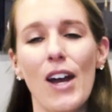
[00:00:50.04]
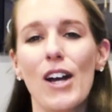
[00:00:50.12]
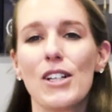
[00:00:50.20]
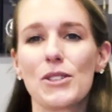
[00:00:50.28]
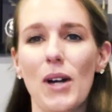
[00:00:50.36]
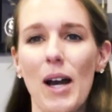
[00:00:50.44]

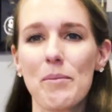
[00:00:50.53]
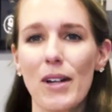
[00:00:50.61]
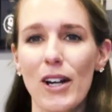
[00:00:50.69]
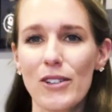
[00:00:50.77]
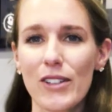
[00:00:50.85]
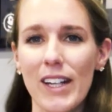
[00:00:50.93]
So I'm
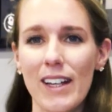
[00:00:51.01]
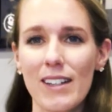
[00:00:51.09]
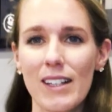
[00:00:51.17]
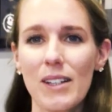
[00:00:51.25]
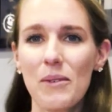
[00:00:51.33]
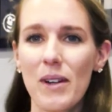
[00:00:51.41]
Dr.
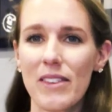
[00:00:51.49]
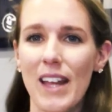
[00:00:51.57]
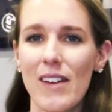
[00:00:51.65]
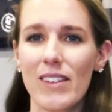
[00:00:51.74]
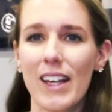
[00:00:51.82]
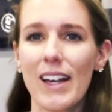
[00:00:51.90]
Kaylee with
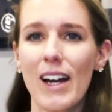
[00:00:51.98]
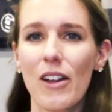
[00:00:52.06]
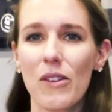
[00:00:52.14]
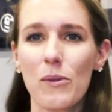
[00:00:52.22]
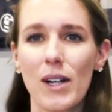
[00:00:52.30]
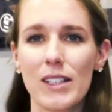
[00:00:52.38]
Navigate Health
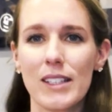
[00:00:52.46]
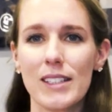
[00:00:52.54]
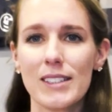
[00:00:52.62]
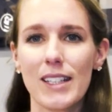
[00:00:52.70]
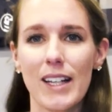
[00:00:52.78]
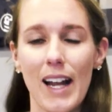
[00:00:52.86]
and
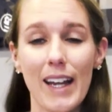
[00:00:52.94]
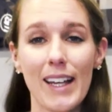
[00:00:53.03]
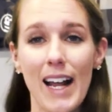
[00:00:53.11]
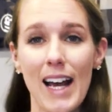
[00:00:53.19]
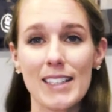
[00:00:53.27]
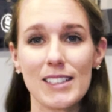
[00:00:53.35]
Wellness, and I
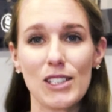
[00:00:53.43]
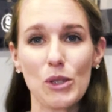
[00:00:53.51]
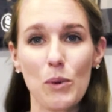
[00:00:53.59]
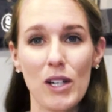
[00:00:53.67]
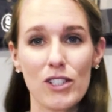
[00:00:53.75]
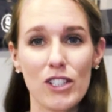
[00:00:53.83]
get asked this
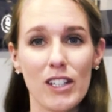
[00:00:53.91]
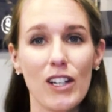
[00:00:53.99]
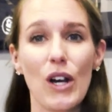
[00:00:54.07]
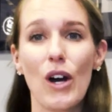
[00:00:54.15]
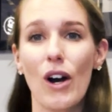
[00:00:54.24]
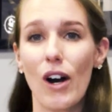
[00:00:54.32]

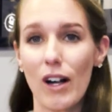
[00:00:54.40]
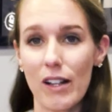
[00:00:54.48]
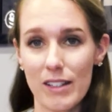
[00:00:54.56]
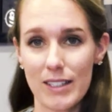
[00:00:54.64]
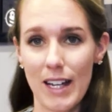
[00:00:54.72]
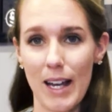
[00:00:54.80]
question all
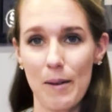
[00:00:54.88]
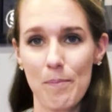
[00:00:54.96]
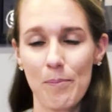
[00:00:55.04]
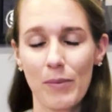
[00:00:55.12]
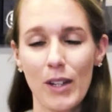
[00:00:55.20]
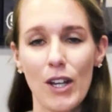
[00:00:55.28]
the
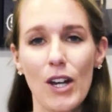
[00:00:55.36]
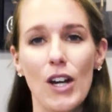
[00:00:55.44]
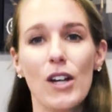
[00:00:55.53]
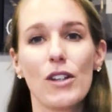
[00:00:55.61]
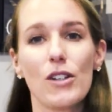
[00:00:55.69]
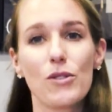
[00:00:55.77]
time.
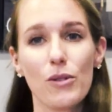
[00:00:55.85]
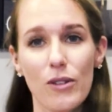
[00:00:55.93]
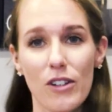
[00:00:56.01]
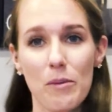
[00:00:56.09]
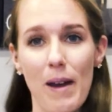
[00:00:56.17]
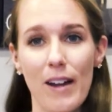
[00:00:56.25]
The truth
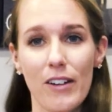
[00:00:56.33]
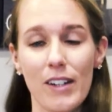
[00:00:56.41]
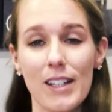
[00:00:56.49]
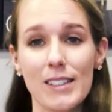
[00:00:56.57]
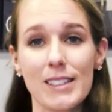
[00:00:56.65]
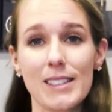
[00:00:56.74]
of the matter
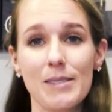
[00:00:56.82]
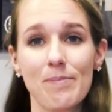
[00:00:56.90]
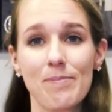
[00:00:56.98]
is,